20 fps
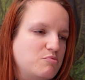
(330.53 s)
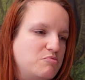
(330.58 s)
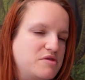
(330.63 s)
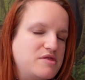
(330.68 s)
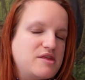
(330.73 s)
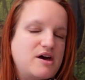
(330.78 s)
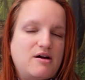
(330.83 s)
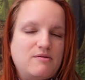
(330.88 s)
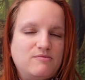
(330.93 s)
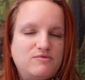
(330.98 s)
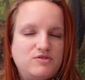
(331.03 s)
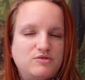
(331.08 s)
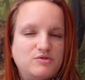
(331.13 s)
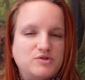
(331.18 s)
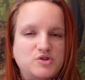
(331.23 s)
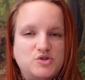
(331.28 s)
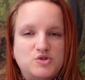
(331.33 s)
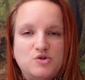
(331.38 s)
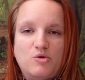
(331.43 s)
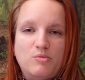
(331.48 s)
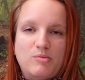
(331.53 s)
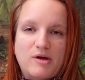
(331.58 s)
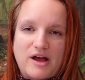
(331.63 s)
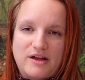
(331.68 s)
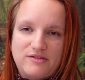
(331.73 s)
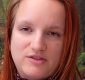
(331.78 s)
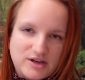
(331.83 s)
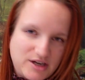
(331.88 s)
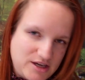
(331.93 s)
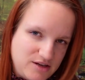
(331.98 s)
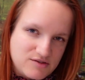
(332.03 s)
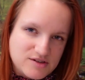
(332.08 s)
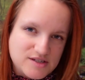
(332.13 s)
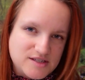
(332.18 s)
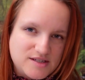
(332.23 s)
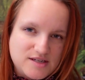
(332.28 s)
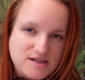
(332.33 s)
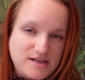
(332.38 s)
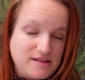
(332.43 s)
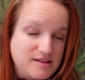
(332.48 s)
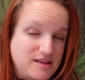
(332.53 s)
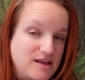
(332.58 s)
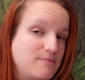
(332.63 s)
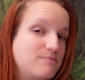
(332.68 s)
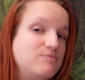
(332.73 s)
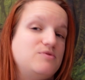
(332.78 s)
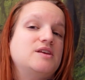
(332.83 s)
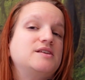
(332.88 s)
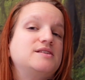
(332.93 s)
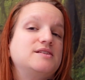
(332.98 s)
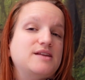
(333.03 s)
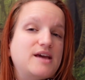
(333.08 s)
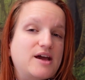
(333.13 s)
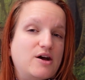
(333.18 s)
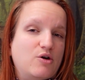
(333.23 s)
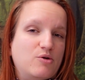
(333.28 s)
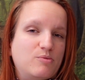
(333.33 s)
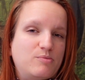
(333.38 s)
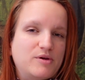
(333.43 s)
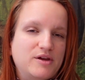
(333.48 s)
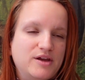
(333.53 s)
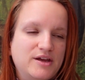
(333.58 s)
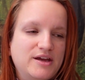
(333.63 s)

but now I'm feeling so bad that even seeing them doesn't help.